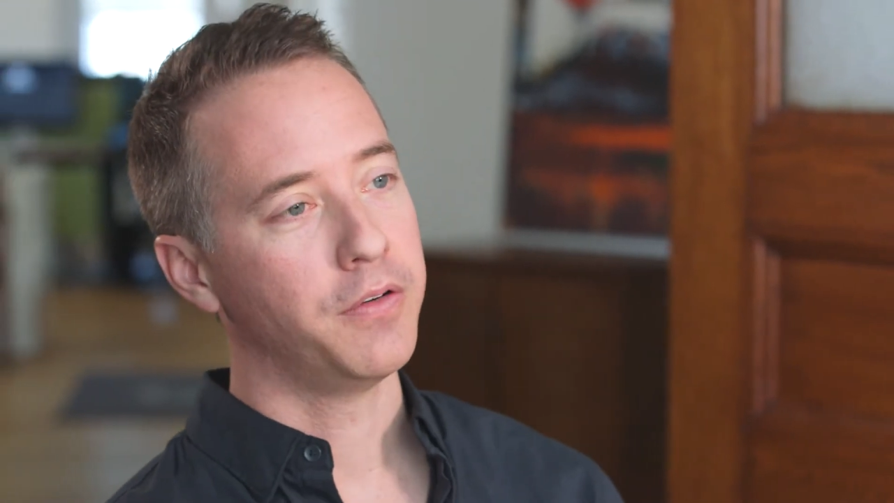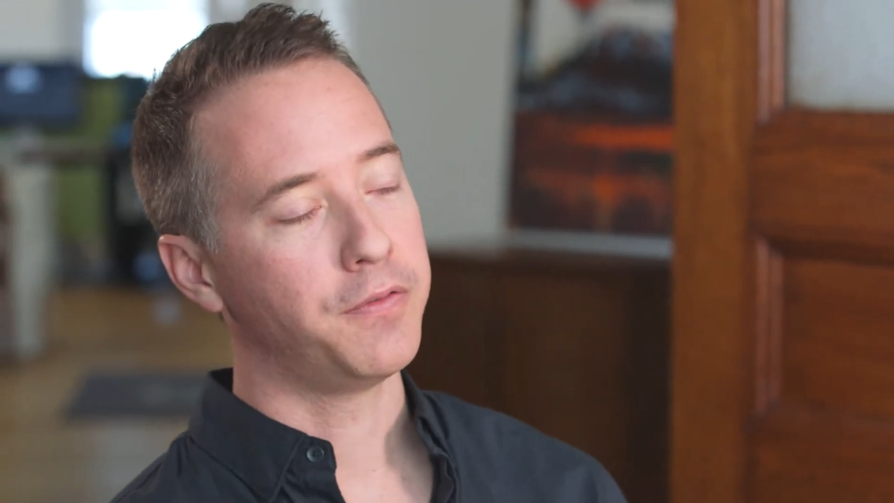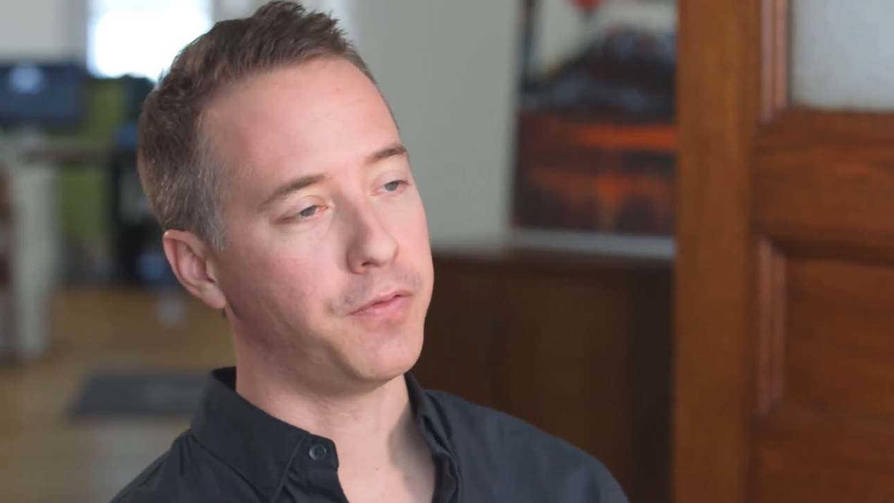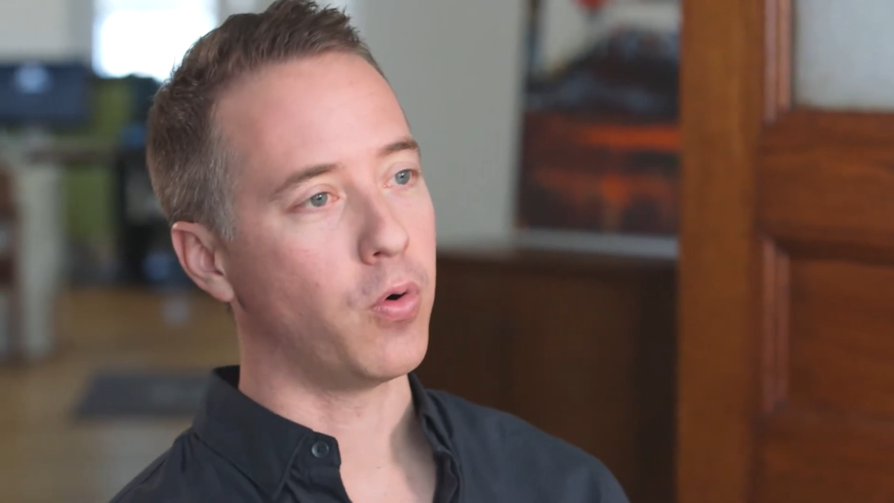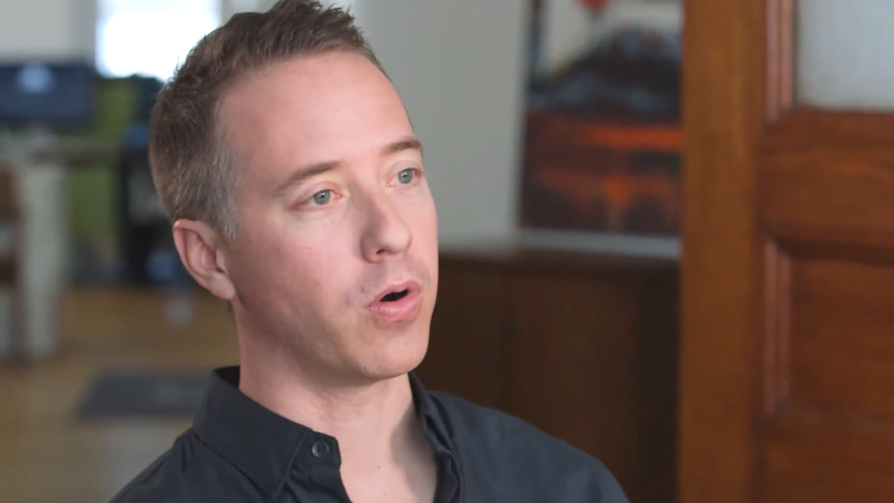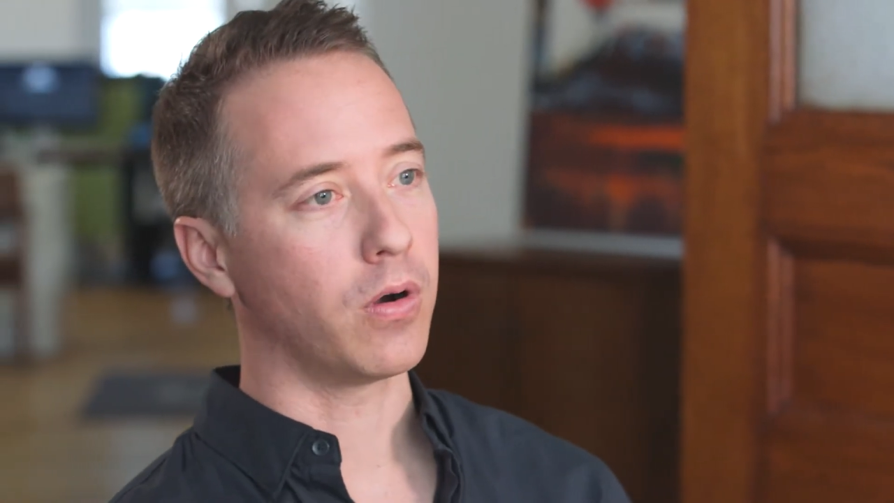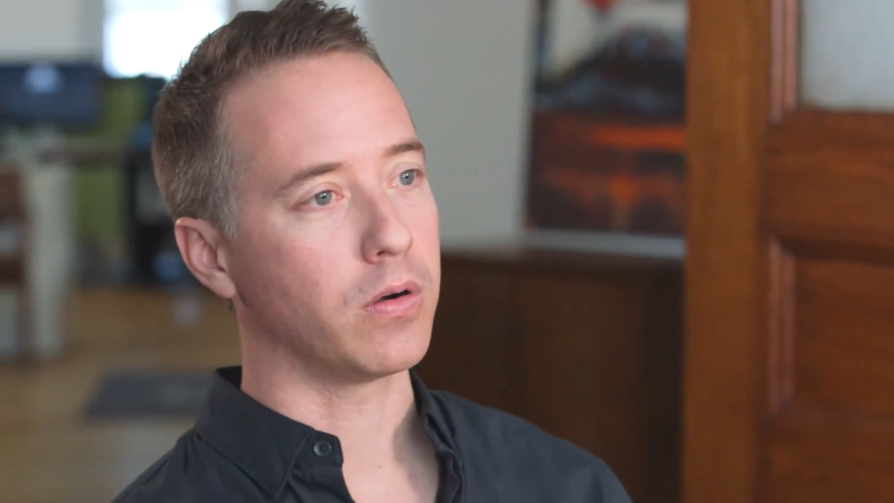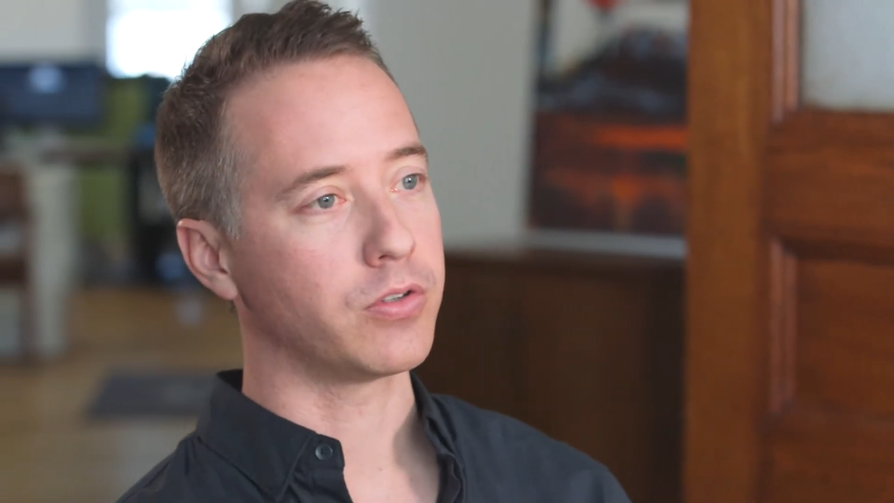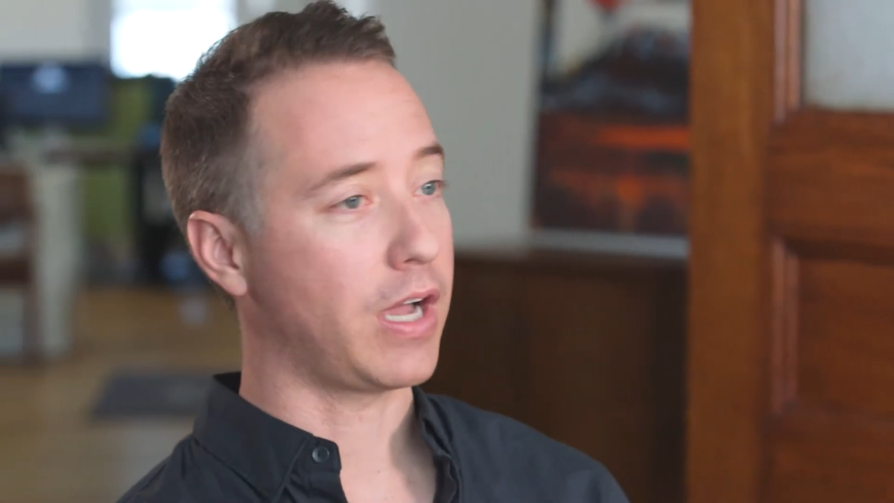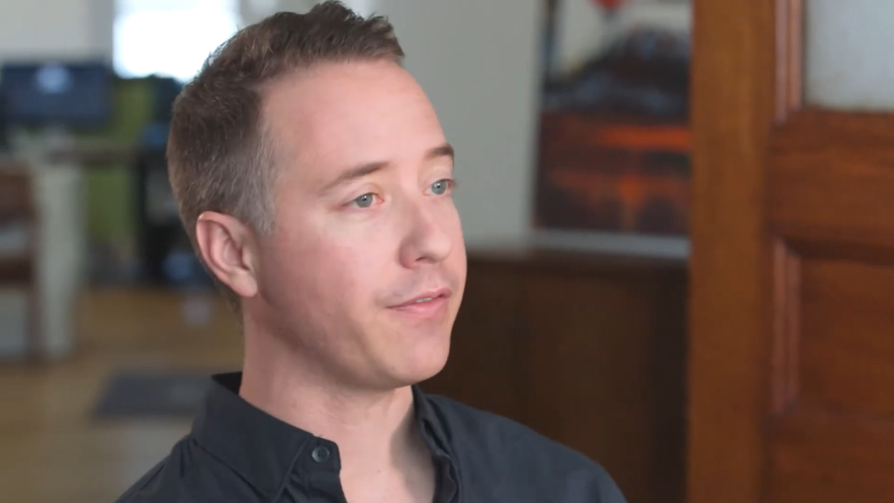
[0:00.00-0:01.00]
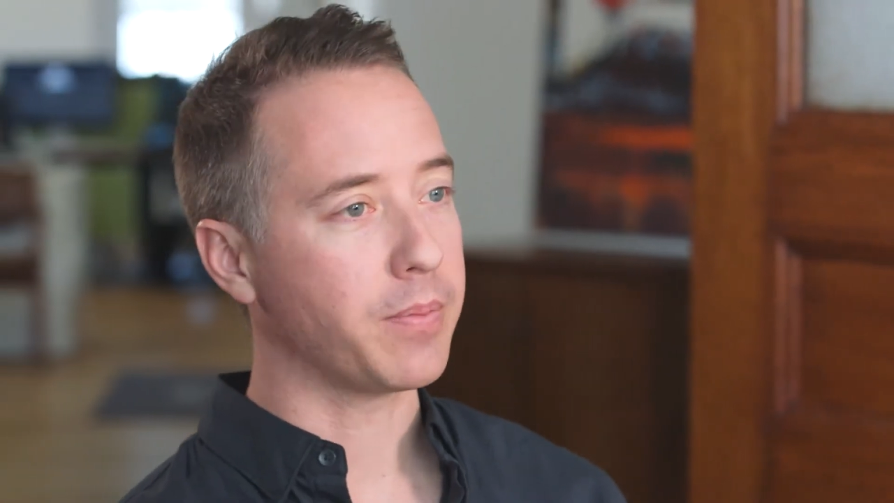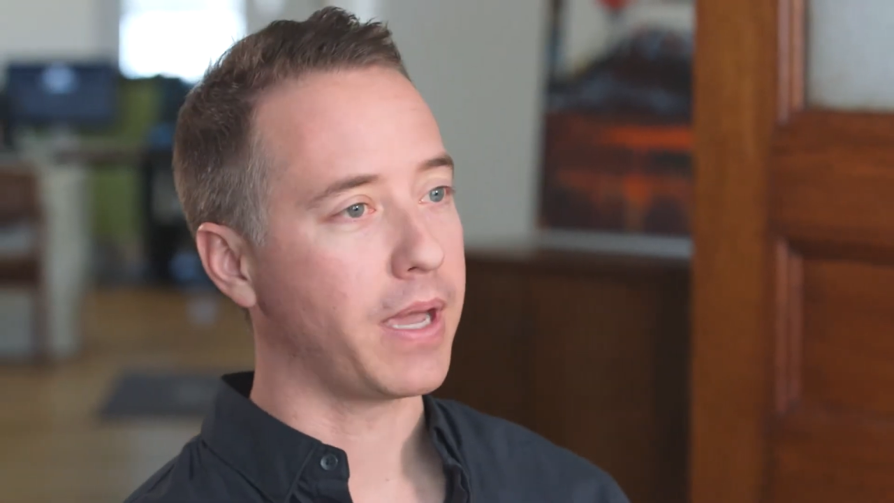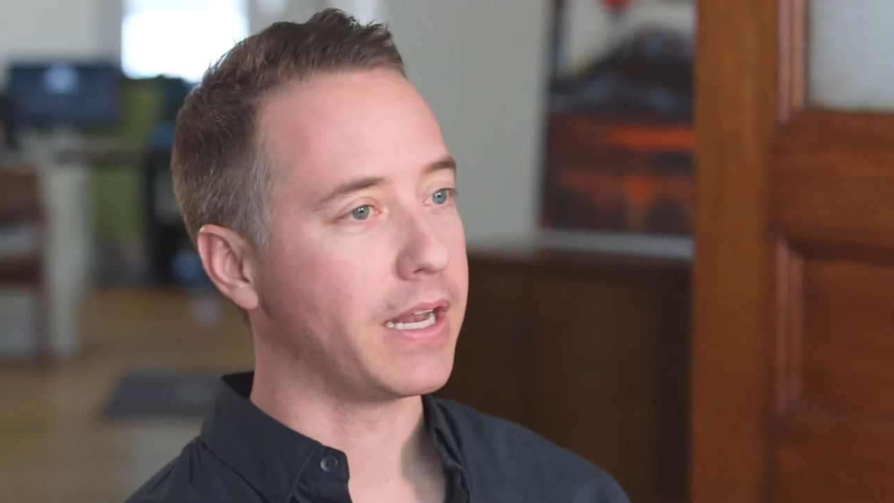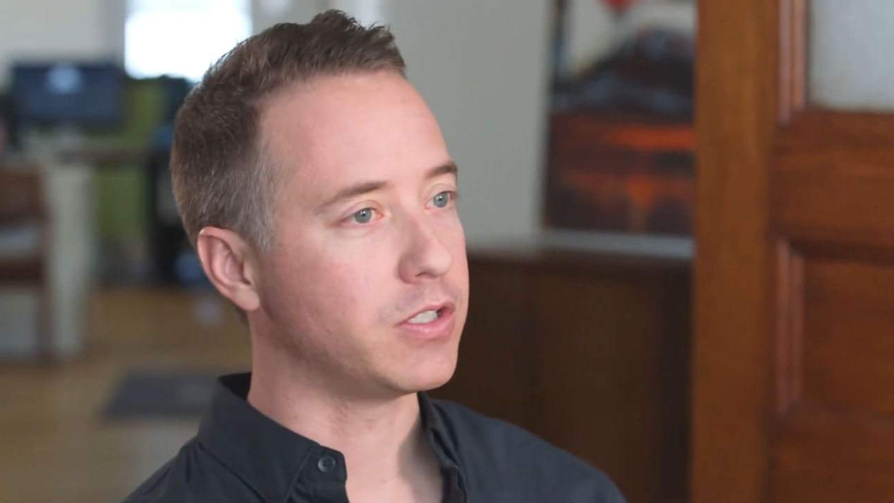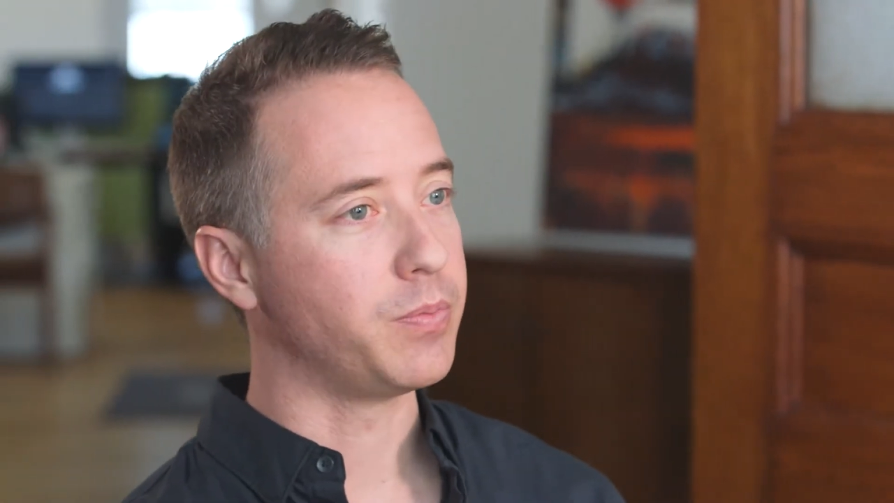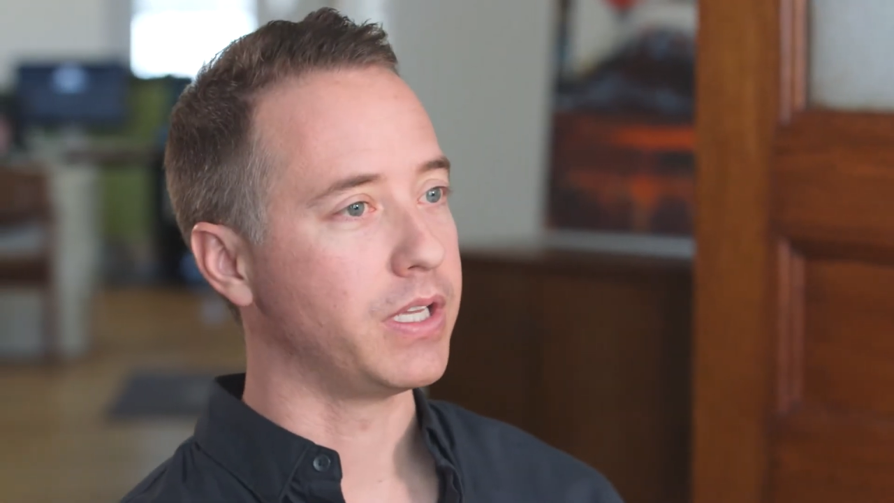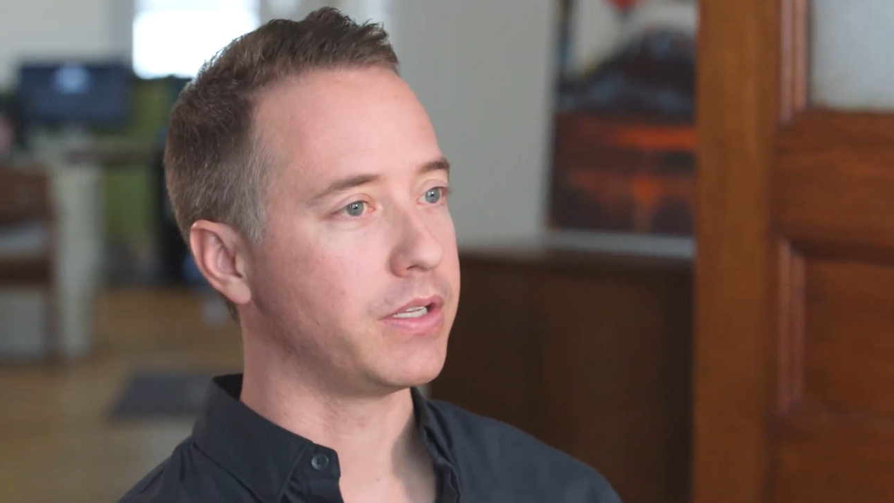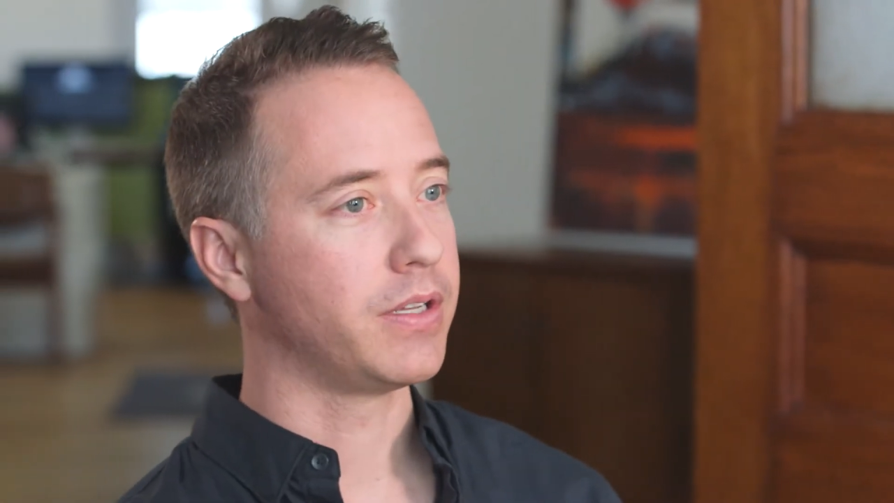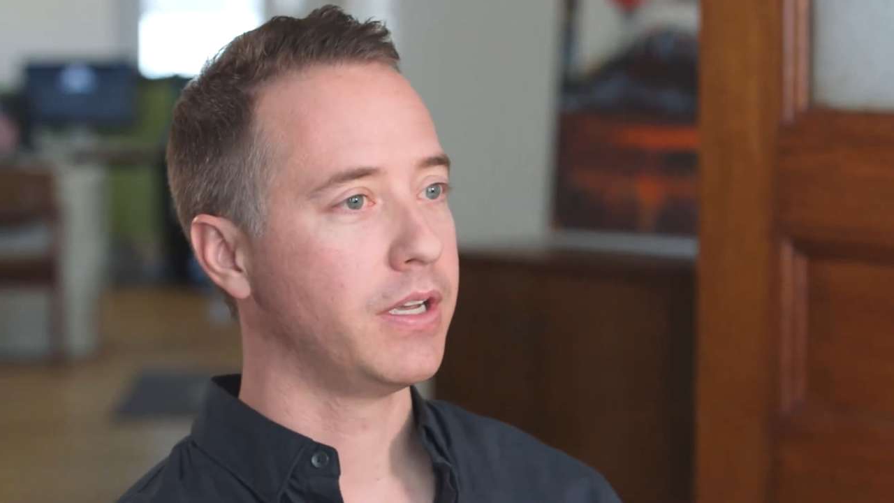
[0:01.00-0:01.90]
for traffic management